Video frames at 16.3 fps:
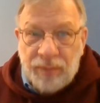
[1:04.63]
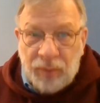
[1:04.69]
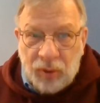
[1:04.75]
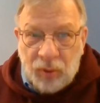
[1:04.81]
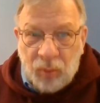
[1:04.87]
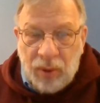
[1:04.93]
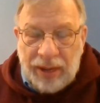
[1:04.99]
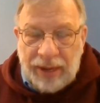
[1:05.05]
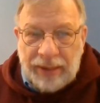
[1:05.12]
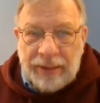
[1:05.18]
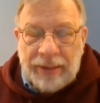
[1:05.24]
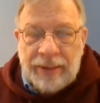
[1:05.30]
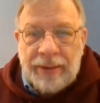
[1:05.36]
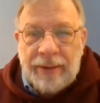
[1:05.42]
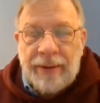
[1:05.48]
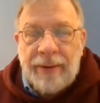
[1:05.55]
and put away.
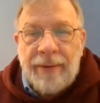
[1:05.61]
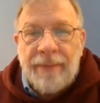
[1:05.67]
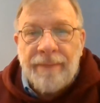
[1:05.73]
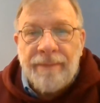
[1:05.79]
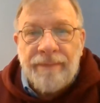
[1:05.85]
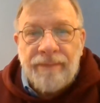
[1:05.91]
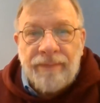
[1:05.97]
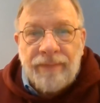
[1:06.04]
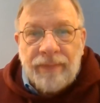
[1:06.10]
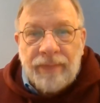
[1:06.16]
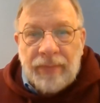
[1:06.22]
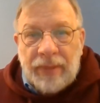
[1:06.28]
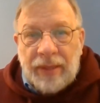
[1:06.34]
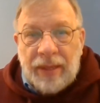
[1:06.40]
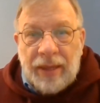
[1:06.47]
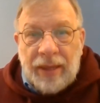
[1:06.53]

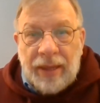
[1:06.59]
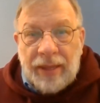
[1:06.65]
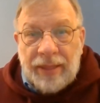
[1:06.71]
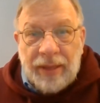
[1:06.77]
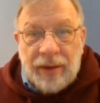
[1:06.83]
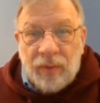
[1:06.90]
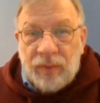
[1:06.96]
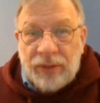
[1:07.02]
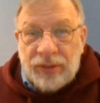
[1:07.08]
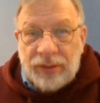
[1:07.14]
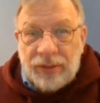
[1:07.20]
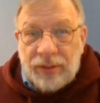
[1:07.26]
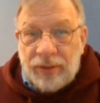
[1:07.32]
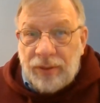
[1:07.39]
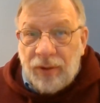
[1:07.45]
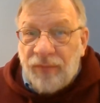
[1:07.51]
And there
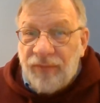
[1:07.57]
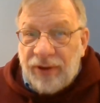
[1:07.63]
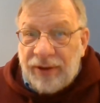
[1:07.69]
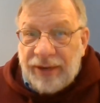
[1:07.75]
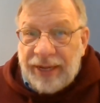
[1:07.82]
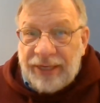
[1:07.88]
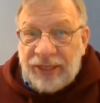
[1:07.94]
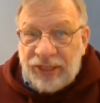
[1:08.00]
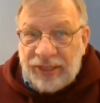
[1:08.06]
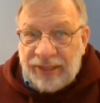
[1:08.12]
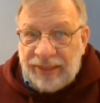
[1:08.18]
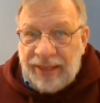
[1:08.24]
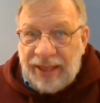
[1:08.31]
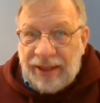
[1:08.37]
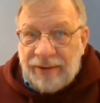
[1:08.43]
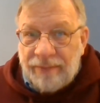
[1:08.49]
was no variation
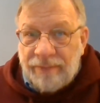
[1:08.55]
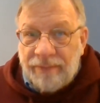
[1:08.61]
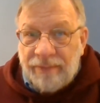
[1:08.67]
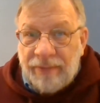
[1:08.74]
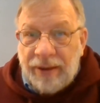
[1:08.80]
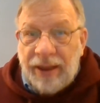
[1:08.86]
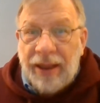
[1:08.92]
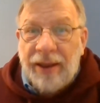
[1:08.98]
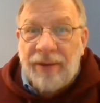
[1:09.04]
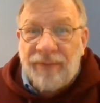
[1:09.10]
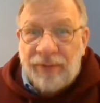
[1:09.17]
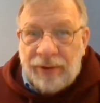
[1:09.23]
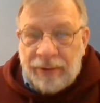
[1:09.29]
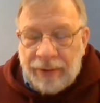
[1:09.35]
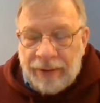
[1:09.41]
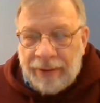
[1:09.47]
in that,
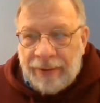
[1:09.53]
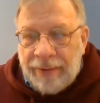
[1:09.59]
ever.